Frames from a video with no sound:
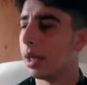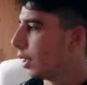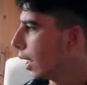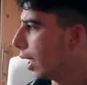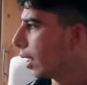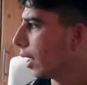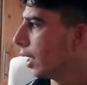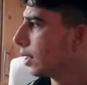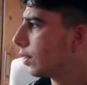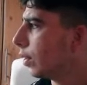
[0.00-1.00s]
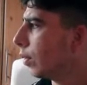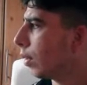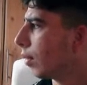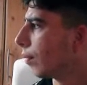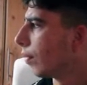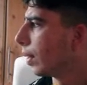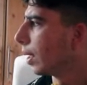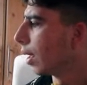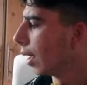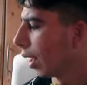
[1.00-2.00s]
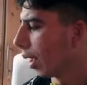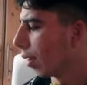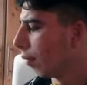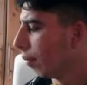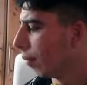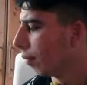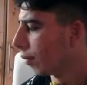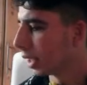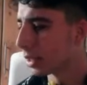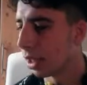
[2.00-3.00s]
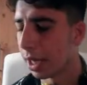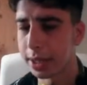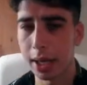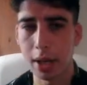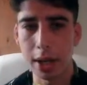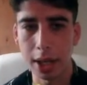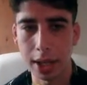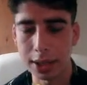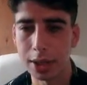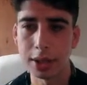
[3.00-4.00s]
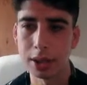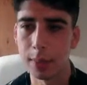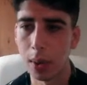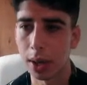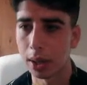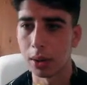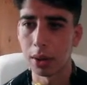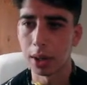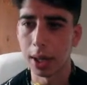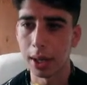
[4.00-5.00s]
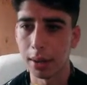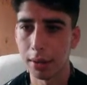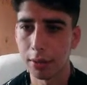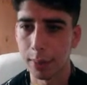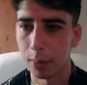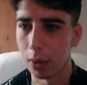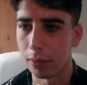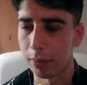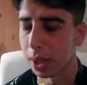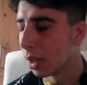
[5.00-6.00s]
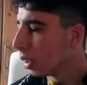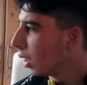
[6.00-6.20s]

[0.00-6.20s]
Yeah, it's too warm for me. It's nice at night and it's nice in the morning. Other than that, it's a bit warm for me.